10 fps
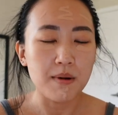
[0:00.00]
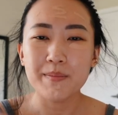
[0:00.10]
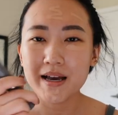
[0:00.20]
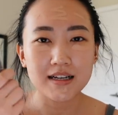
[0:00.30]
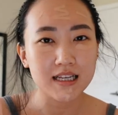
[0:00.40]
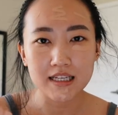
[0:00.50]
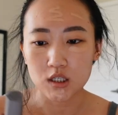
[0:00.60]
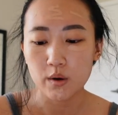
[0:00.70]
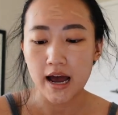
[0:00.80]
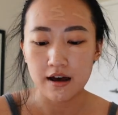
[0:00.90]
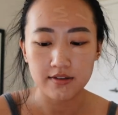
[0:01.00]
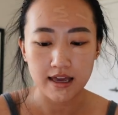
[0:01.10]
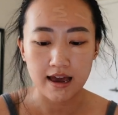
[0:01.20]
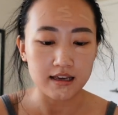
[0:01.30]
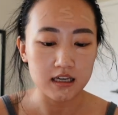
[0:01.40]
but because I do have the
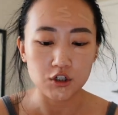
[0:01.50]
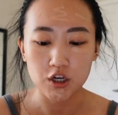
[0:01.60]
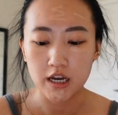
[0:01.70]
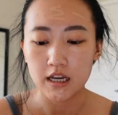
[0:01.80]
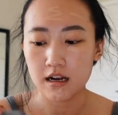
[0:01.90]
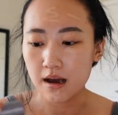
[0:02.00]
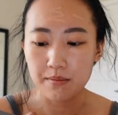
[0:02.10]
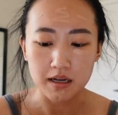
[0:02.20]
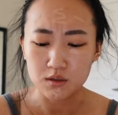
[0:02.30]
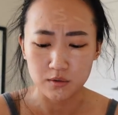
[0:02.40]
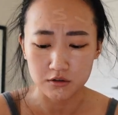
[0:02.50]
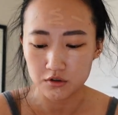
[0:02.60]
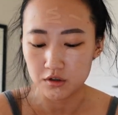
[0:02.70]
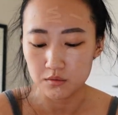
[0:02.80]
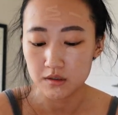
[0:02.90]
khaki shade, I might as well
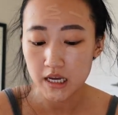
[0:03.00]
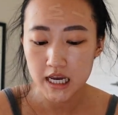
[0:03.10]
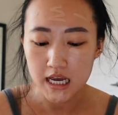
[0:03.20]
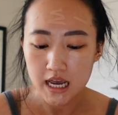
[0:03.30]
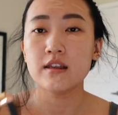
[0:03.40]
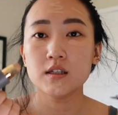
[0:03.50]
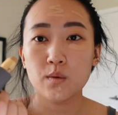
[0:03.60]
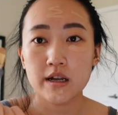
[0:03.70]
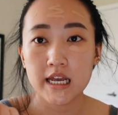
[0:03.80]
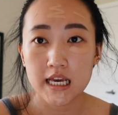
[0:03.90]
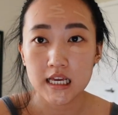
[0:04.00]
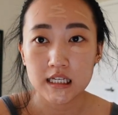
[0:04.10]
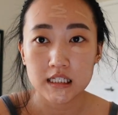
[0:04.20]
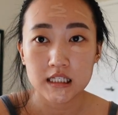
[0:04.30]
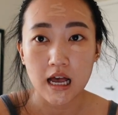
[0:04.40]
just use it. This one
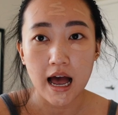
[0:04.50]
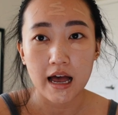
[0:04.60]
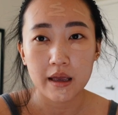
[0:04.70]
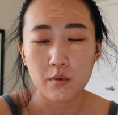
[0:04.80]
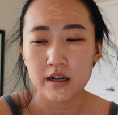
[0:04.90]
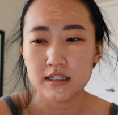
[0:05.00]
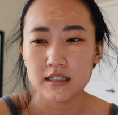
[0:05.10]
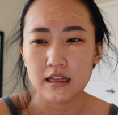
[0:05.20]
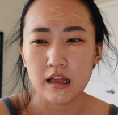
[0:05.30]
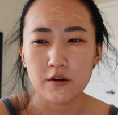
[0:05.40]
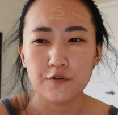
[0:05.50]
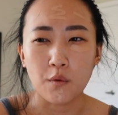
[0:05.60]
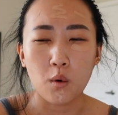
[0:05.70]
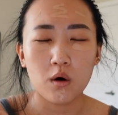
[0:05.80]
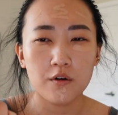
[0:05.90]
is, I wanna say like
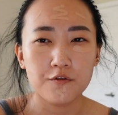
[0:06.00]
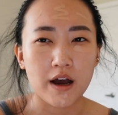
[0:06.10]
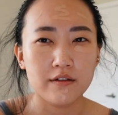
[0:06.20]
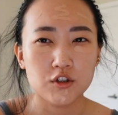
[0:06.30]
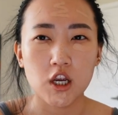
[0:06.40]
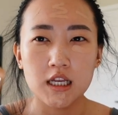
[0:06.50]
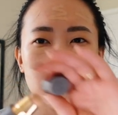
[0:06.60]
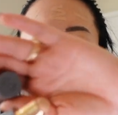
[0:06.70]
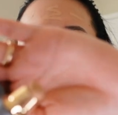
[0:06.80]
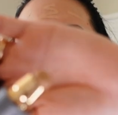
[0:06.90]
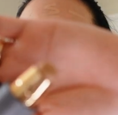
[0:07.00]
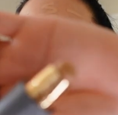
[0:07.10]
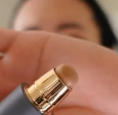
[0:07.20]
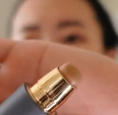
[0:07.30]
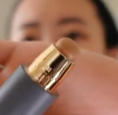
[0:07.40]
four or five shades
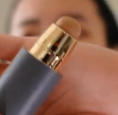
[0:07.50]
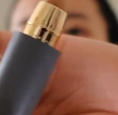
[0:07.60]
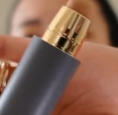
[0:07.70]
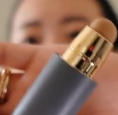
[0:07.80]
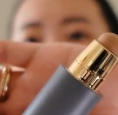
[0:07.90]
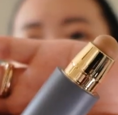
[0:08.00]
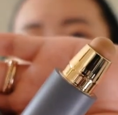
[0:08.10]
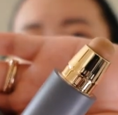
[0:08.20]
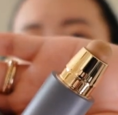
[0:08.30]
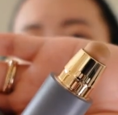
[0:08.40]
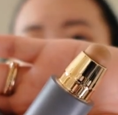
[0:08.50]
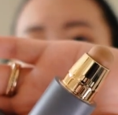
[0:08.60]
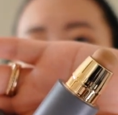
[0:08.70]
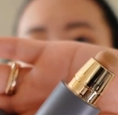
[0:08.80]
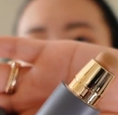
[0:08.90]
deeper
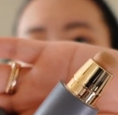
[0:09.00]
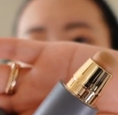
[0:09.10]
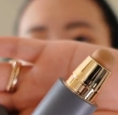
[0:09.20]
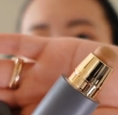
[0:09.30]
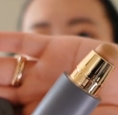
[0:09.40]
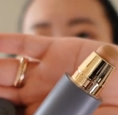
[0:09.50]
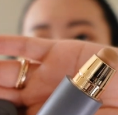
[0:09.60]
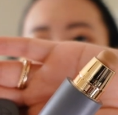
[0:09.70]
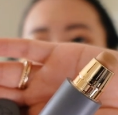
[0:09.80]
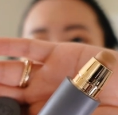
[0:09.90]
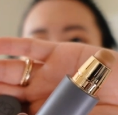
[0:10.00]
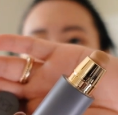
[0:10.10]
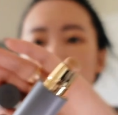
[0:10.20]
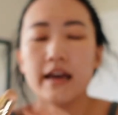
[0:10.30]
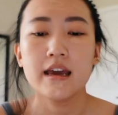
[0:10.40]
and that's what the color looks
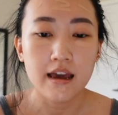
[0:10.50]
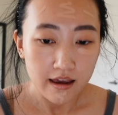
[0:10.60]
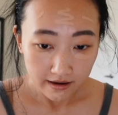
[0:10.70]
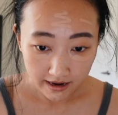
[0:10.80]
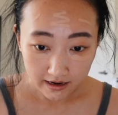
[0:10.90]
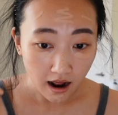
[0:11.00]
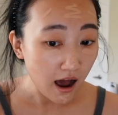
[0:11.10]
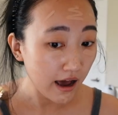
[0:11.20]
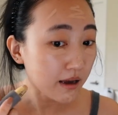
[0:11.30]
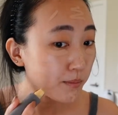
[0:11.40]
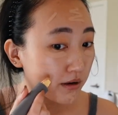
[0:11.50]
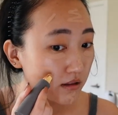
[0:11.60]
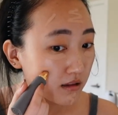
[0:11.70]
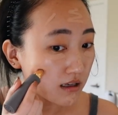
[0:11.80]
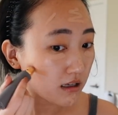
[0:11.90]
like. And I
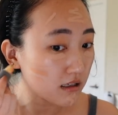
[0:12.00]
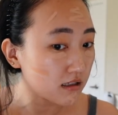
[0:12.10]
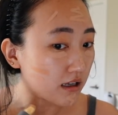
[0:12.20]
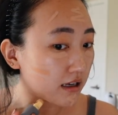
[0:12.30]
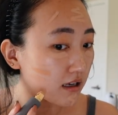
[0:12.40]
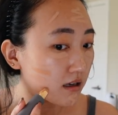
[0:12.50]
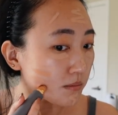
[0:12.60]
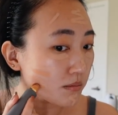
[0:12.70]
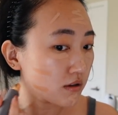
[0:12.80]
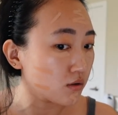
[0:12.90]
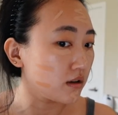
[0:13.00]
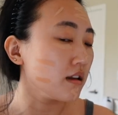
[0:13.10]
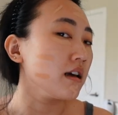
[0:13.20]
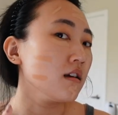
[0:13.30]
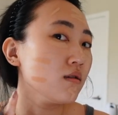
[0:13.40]
put these like in between,
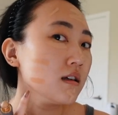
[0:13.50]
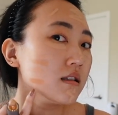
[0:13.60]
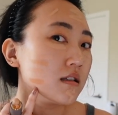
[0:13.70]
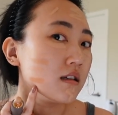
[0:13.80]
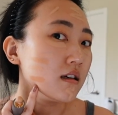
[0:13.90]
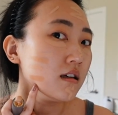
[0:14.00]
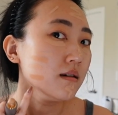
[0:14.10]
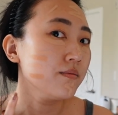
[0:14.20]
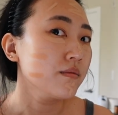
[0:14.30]
like you can see